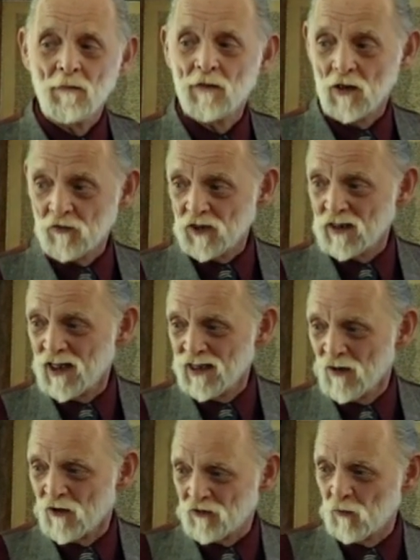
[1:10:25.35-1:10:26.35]
You understand that?
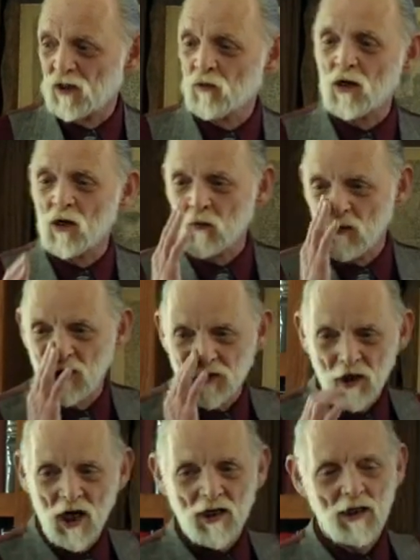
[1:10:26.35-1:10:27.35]
So when you're, when you're
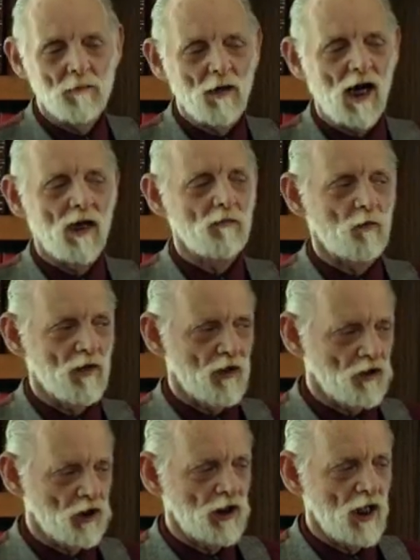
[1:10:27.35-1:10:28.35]
talking about with a
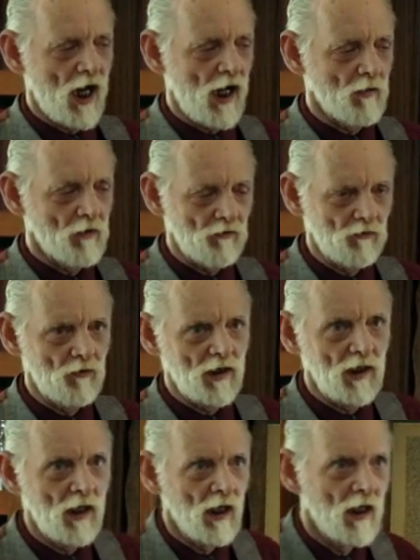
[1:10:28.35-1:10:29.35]
Shiite or a
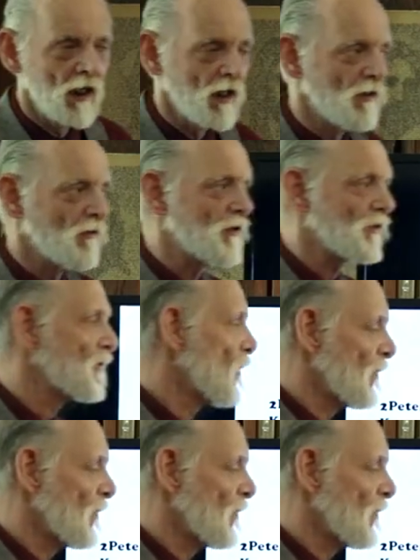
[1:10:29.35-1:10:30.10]
Sunni, you just don't